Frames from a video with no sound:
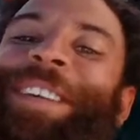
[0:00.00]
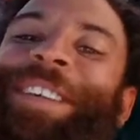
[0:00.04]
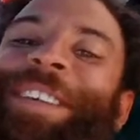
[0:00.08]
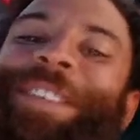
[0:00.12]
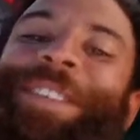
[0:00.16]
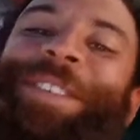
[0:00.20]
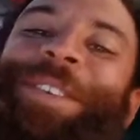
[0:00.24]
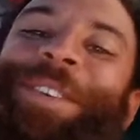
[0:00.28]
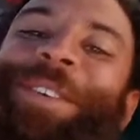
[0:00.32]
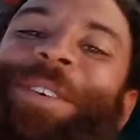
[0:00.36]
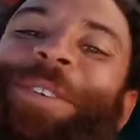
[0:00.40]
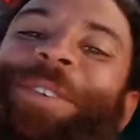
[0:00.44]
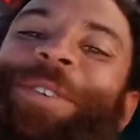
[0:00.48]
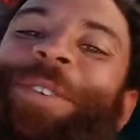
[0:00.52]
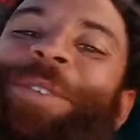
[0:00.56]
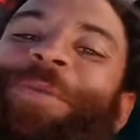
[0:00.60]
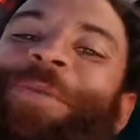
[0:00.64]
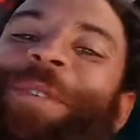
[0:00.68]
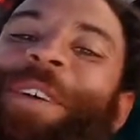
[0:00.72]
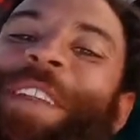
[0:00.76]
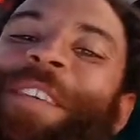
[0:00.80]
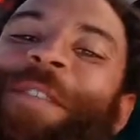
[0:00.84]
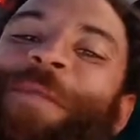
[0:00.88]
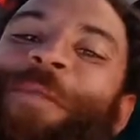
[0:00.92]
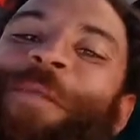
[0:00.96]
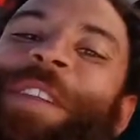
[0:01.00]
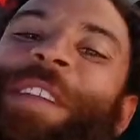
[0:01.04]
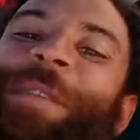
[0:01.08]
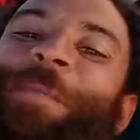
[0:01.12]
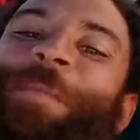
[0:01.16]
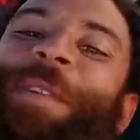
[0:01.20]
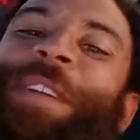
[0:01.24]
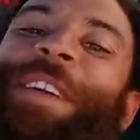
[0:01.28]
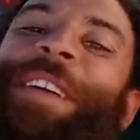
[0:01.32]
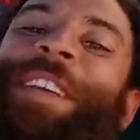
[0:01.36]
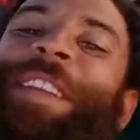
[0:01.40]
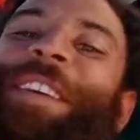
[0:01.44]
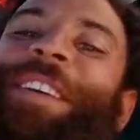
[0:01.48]
So when you
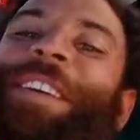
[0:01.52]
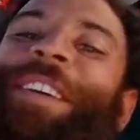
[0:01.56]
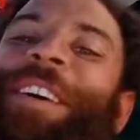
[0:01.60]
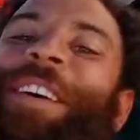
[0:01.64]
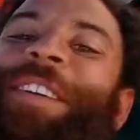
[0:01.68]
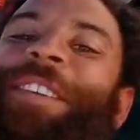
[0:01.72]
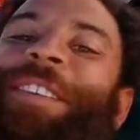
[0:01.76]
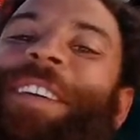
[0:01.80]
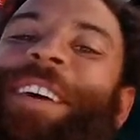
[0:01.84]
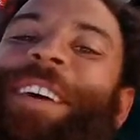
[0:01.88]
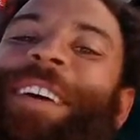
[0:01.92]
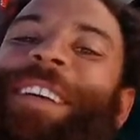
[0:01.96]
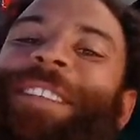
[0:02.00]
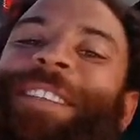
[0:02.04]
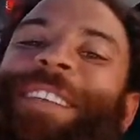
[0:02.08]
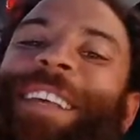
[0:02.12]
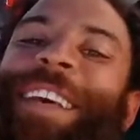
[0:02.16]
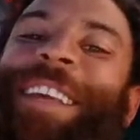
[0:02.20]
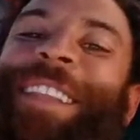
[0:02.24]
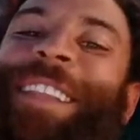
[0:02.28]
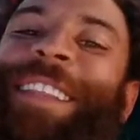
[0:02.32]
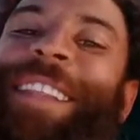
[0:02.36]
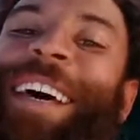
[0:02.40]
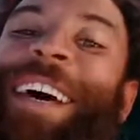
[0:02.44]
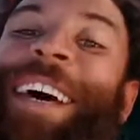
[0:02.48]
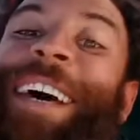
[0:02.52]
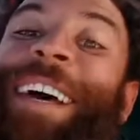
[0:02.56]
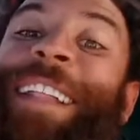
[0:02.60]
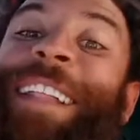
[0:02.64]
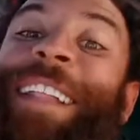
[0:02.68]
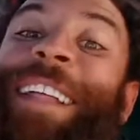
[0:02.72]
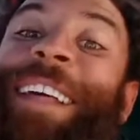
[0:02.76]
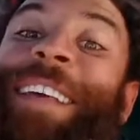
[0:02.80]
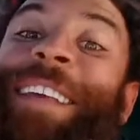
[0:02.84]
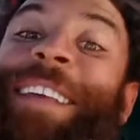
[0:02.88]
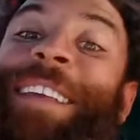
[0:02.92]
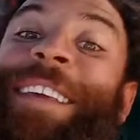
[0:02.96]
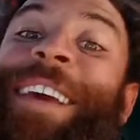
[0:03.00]
put it into context like that,
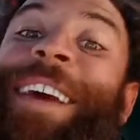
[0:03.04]
like,